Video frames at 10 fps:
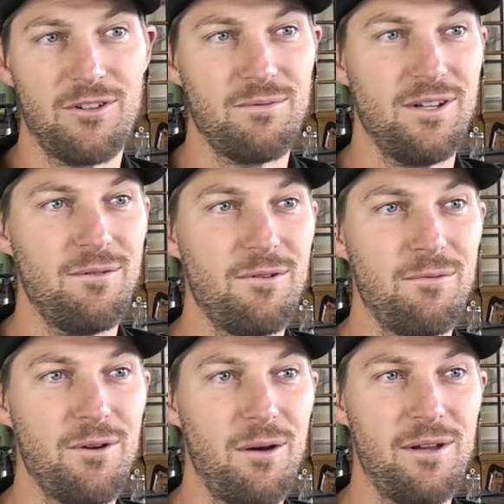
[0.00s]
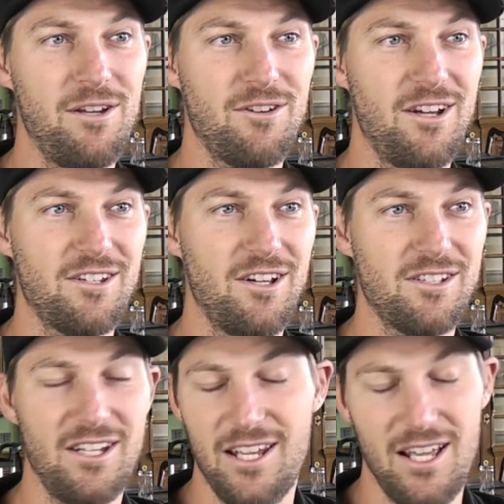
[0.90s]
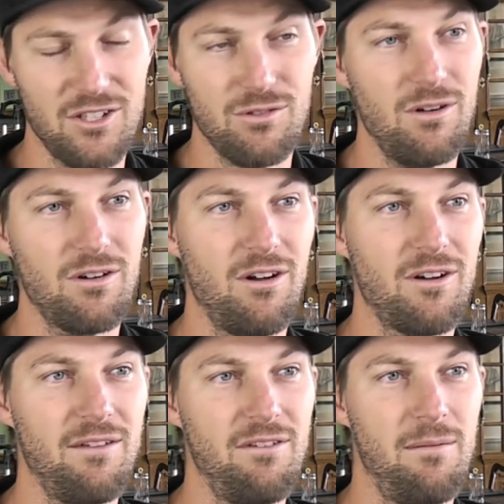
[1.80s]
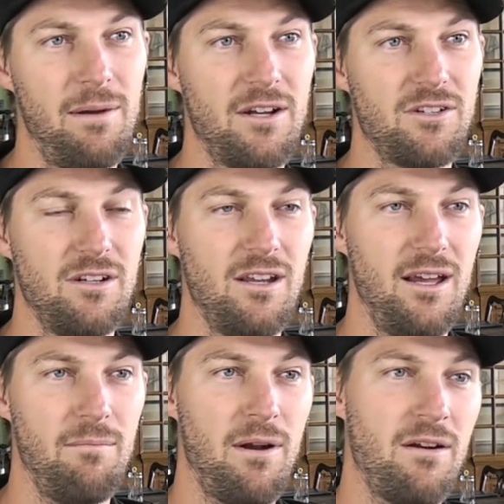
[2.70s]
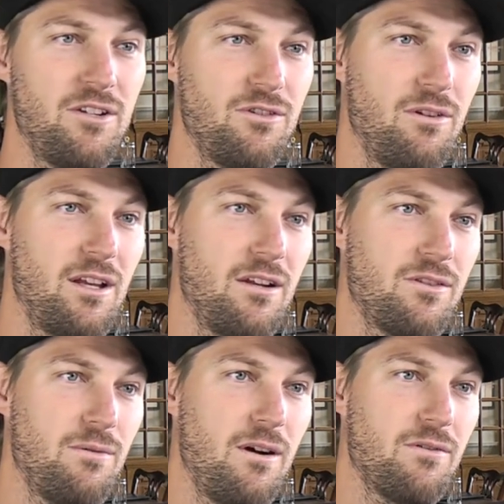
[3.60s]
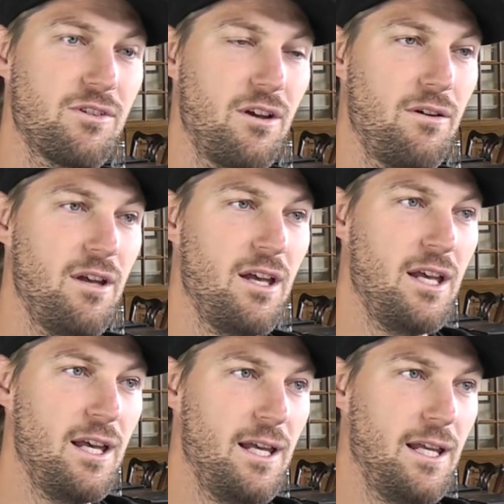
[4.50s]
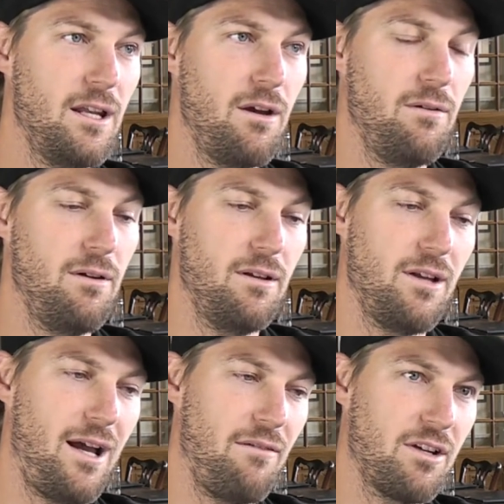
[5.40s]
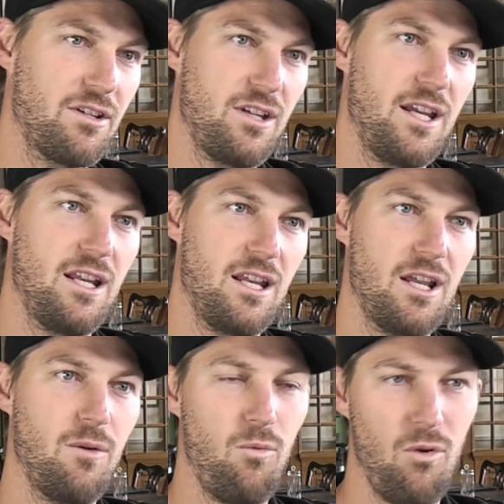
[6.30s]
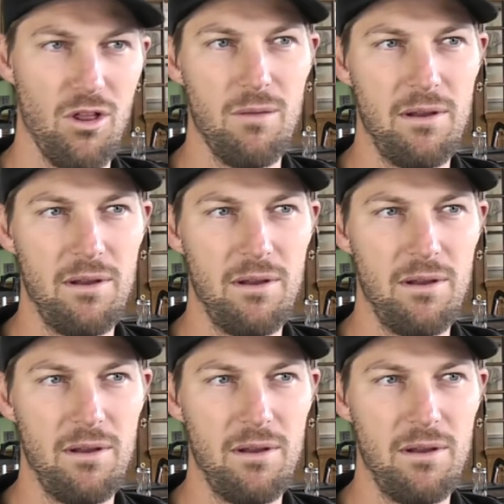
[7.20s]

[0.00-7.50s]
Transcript: me, would I be interested? I said, yeah, sure, I'll give it a bash. And Brownie's joining in as well. So, you know, having seen what